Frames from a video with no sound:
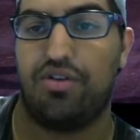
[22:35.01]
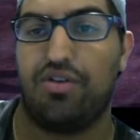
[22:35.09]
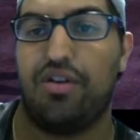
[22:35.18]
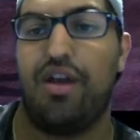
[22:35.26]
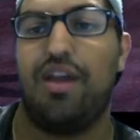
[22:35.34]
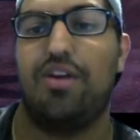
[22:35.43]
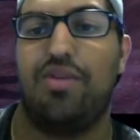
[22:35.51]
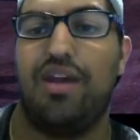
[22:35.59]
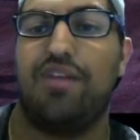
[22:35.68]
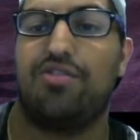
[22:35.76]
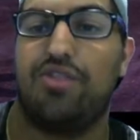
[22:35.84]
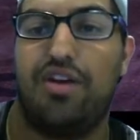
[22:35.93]
AoE
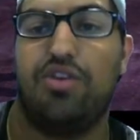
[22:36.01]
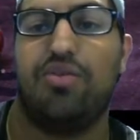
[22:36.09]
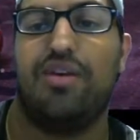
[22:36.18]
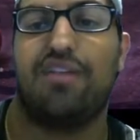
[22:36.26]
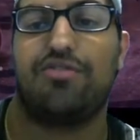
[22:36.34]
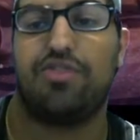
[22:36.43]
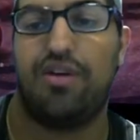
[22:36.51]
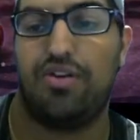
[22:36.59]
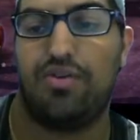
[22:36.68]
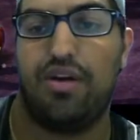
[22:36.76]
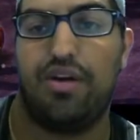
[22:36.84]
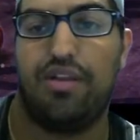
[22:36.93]
after AoE after
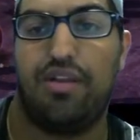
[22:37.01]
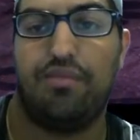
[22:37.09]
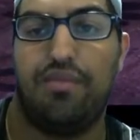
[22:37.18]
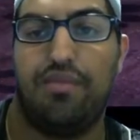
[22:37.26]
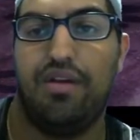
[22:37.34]
AoE on them,